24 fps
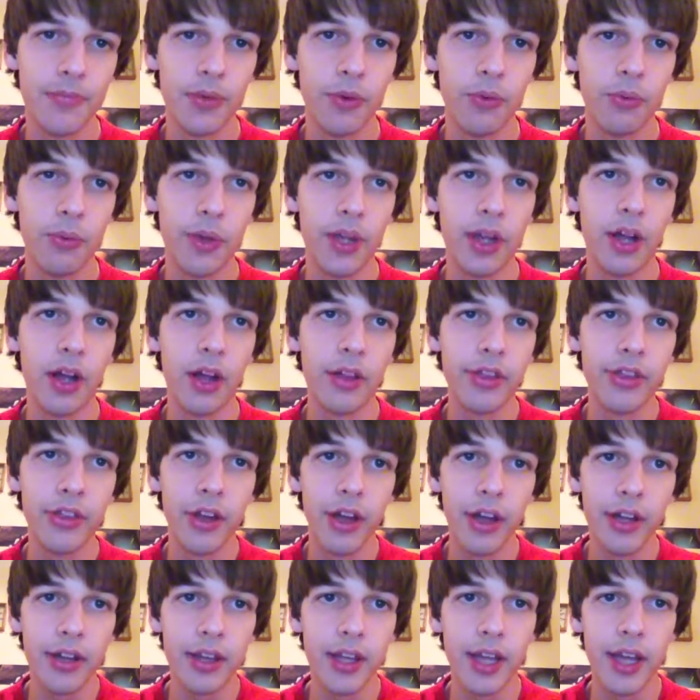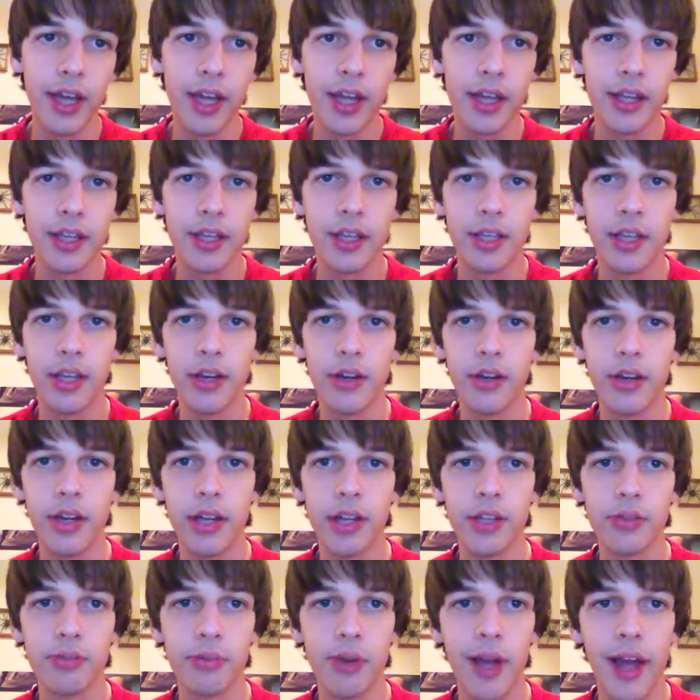We all thought that
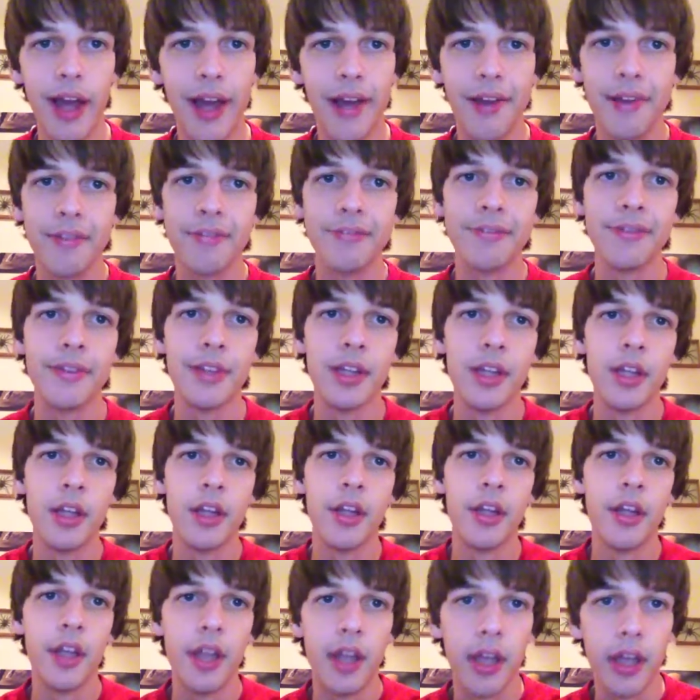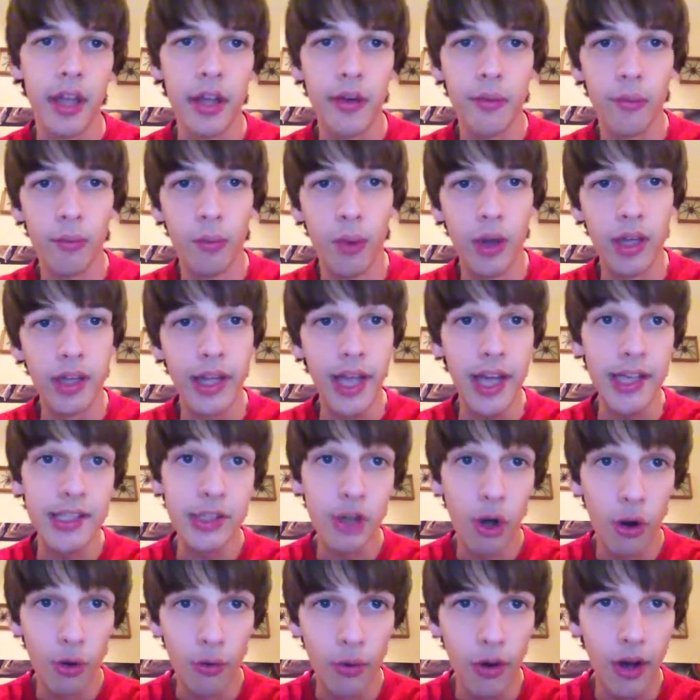Geargias would have one last
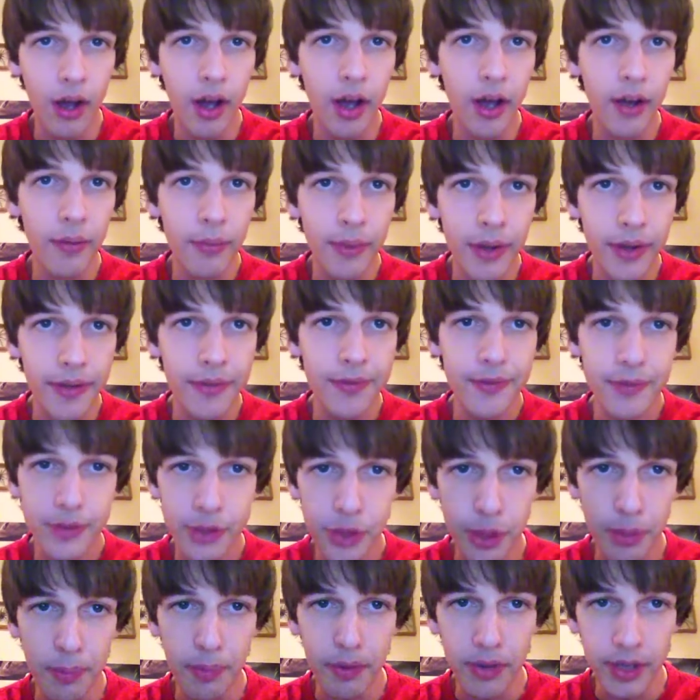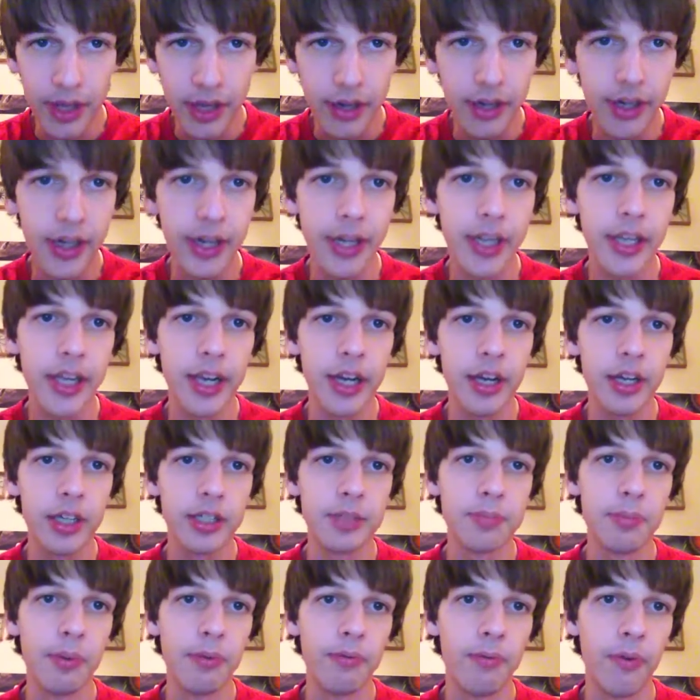hurrah with triple Geargia gears
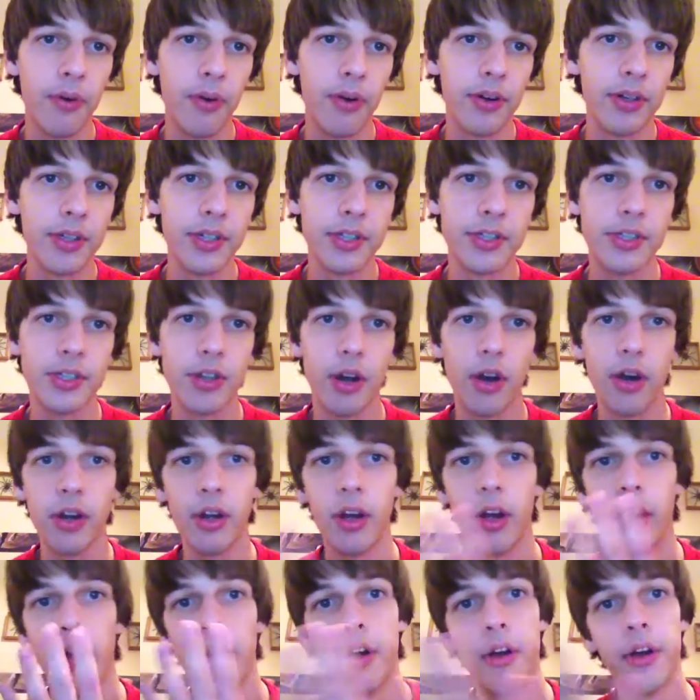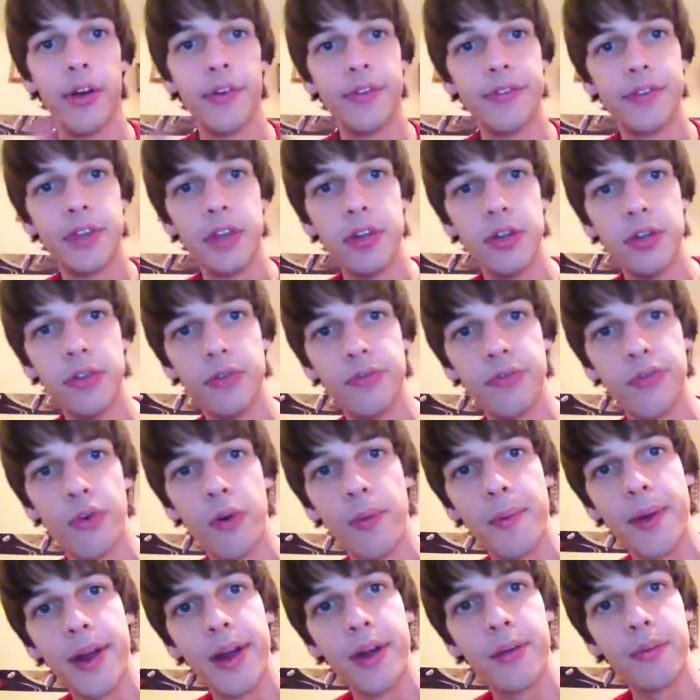before the start of the new
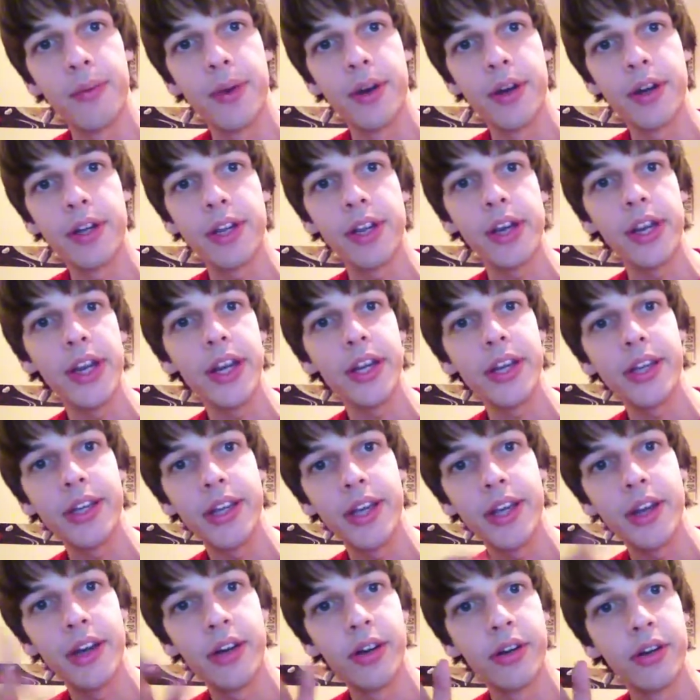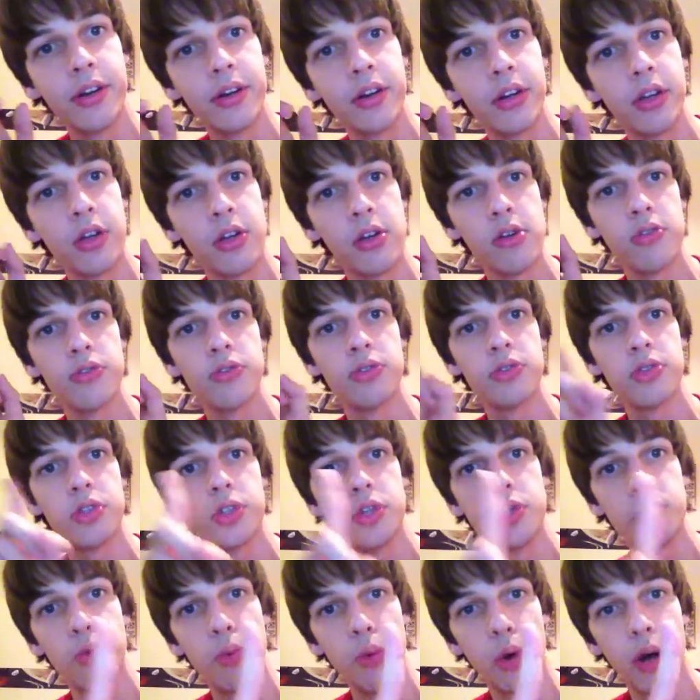format where Geargia gear goes
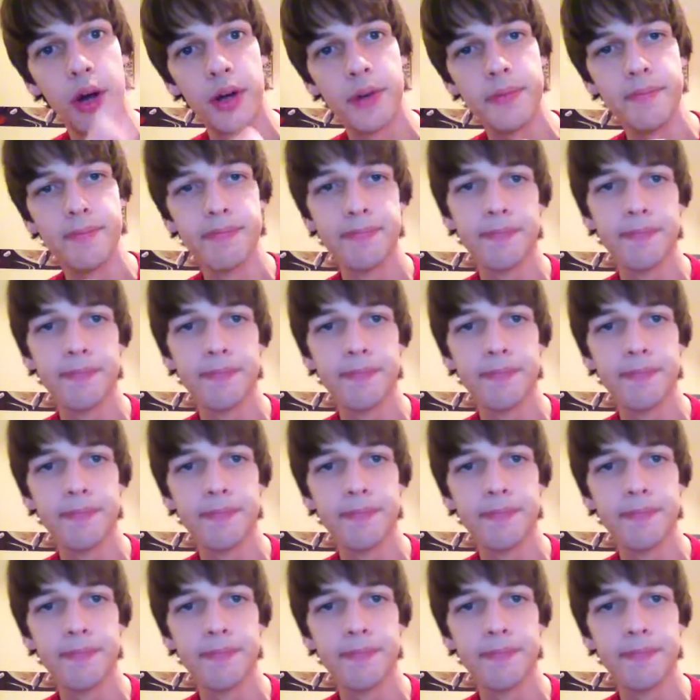to 1.